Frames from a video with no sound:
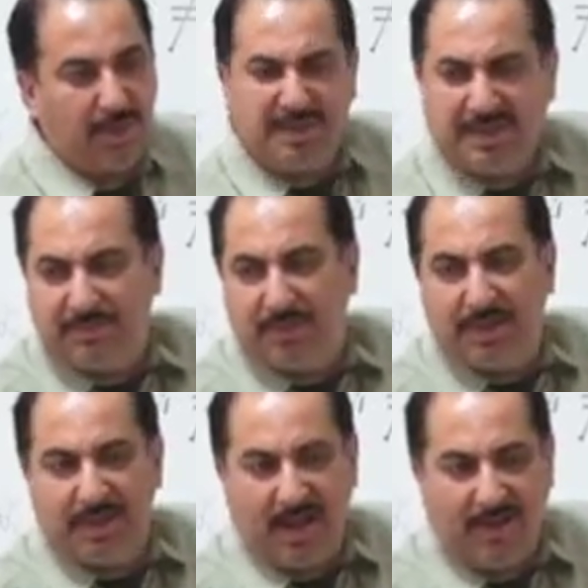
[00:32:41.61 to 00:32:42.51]
But it doesn't
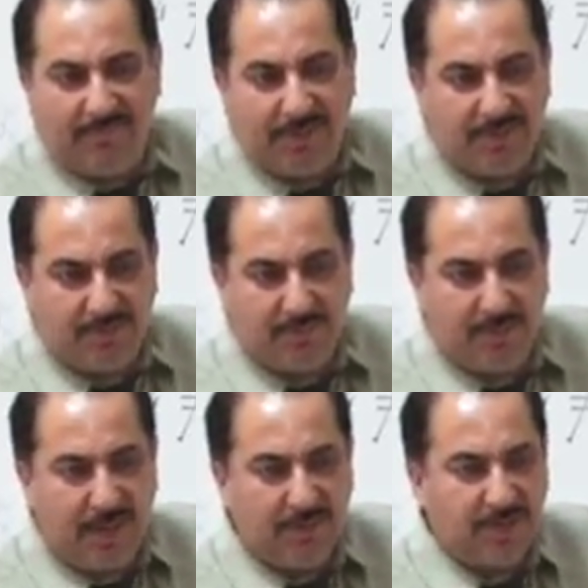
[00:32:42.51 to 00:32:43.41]
matter. Average, we
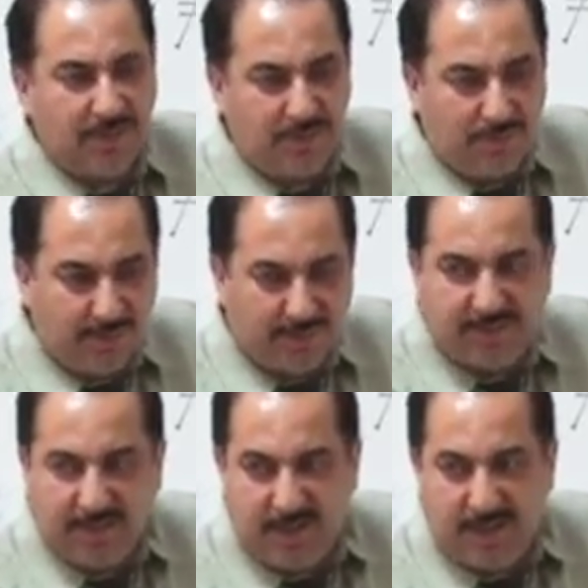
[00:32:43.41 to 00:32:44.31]
can change it to
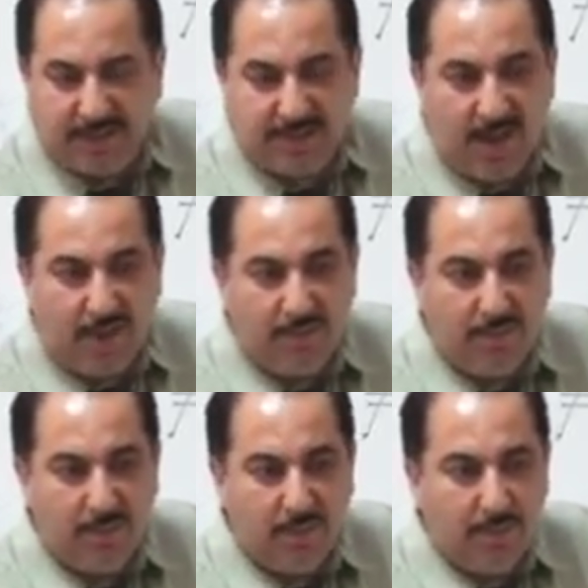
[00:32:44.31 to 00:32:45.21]
instantaneous.
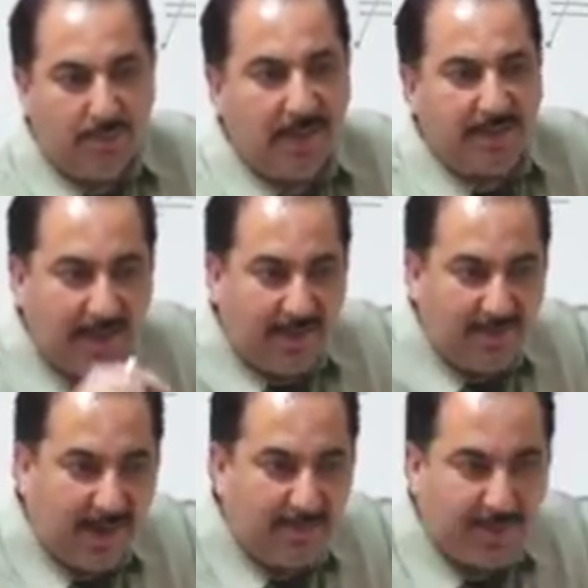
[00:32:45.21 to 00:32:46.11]
How? By
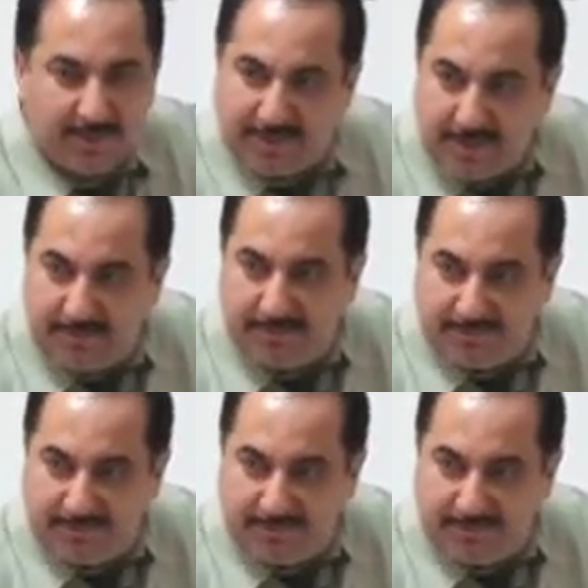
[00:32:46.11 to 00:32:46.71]
taking the limit. Yeah?